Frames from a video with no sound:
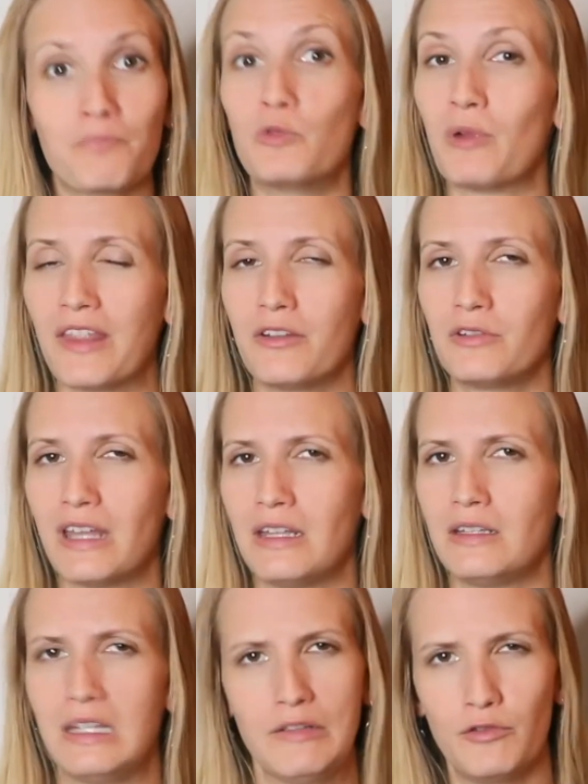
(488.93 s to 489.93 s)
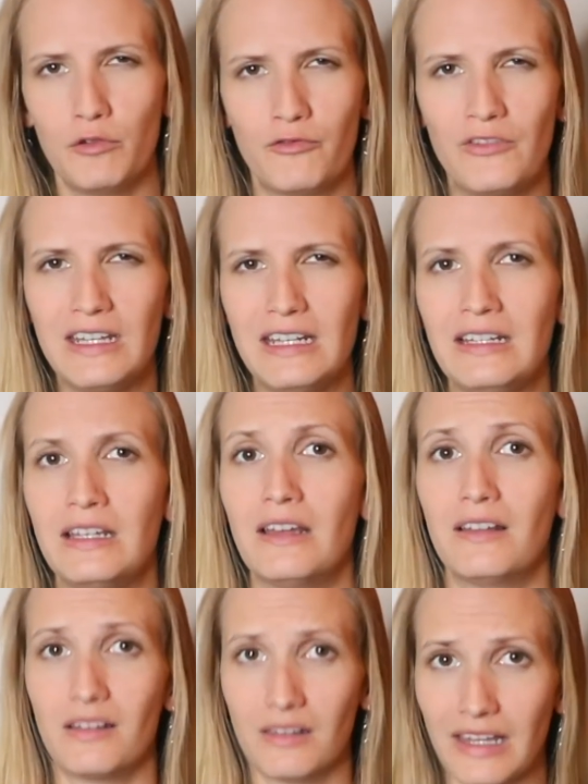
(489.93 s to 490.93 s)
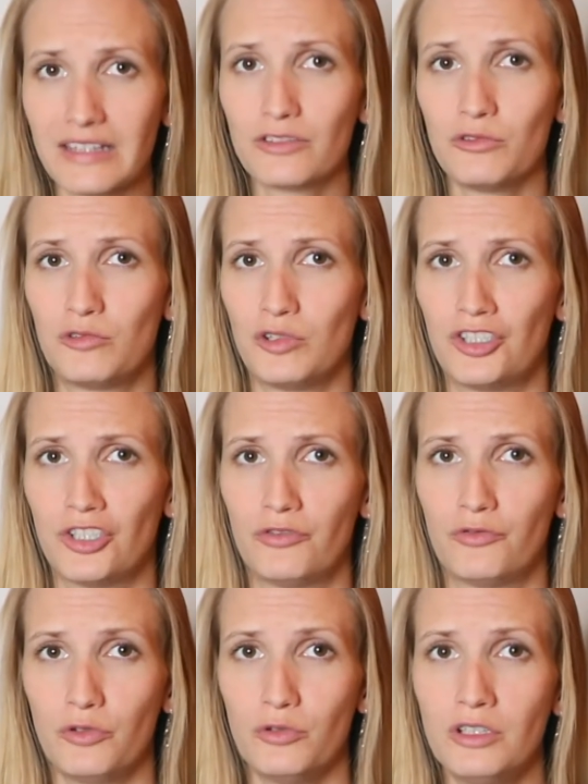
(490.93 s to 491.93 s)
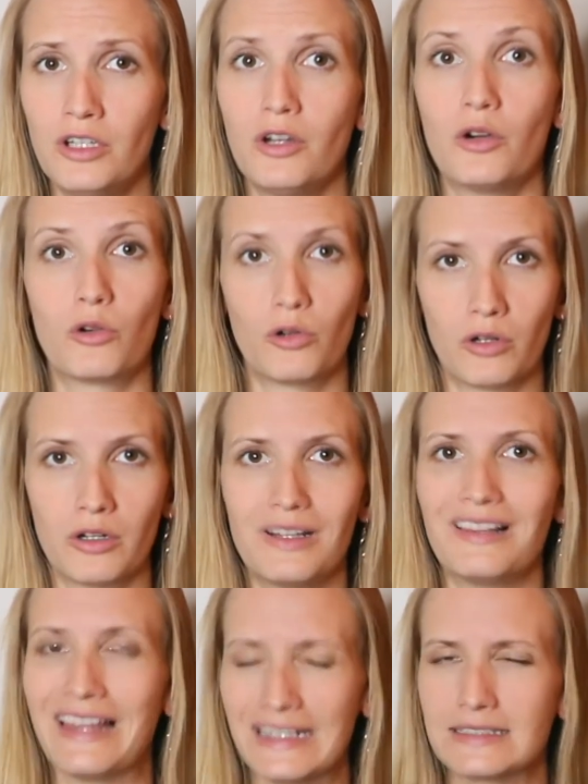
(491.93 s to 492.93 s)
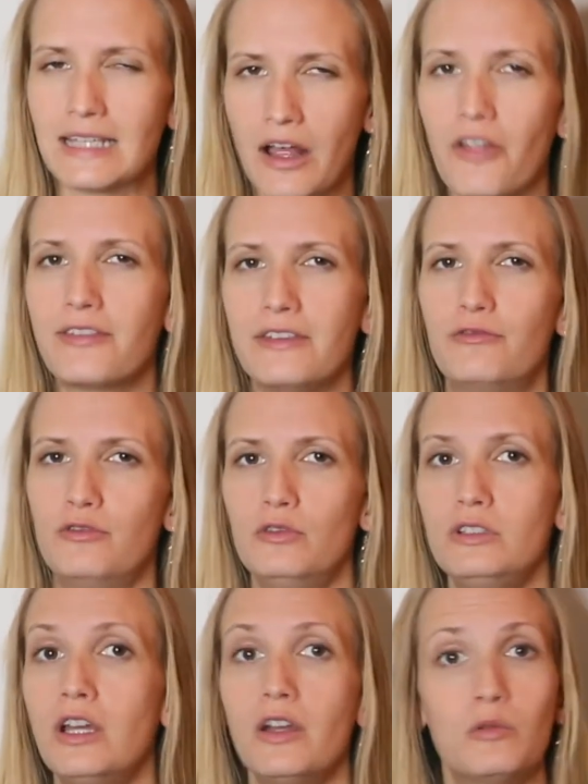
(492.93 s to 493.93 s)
Rather than if you're feeding less nutritious food or less healthy food,